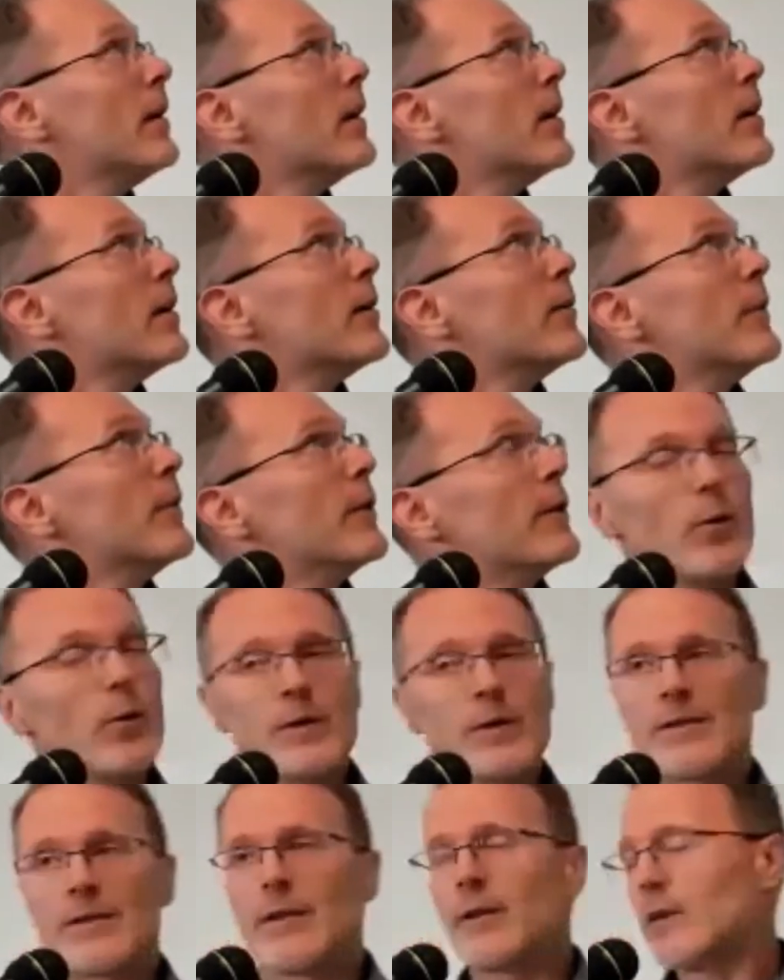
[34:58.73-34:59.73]
And of
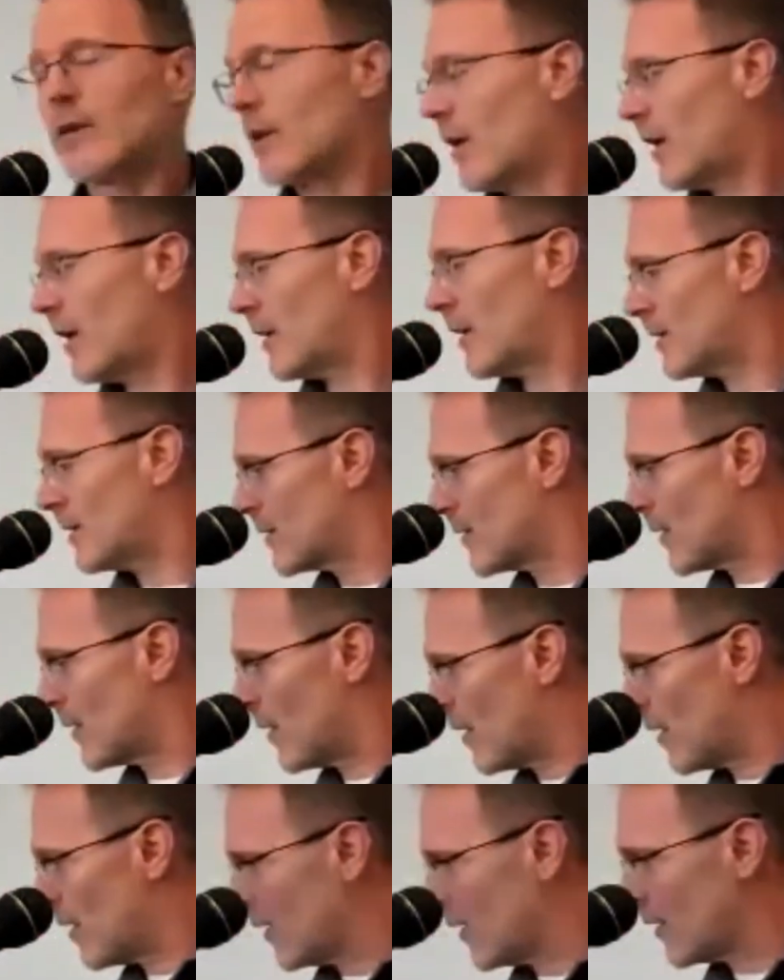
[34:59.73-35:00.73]
course, their gods
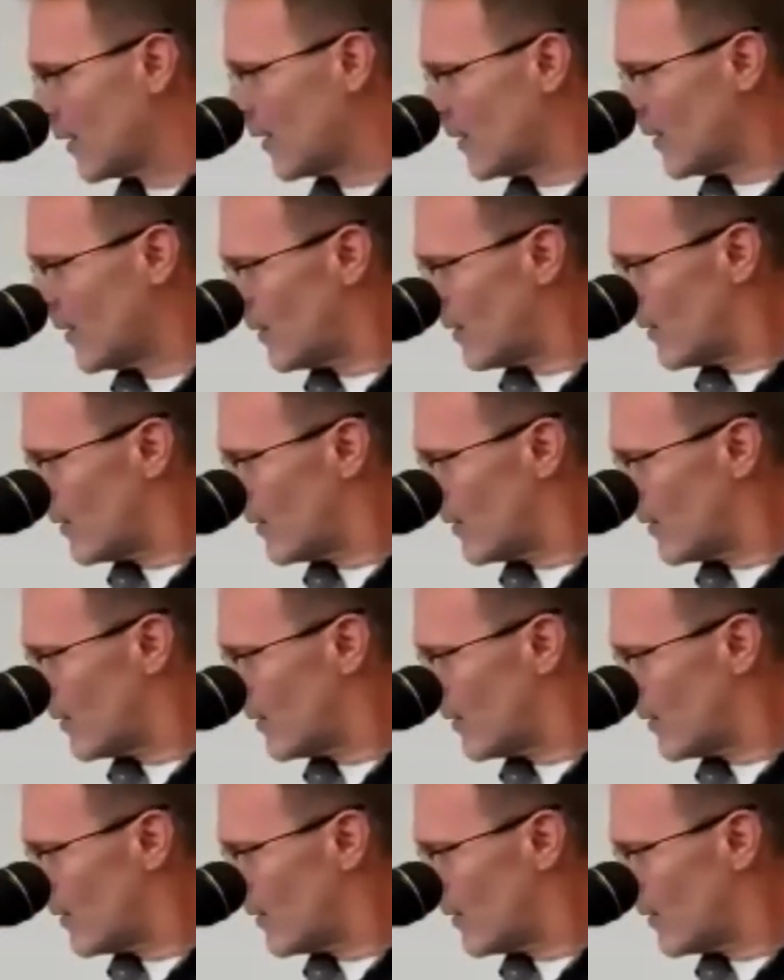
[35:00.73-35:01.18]
are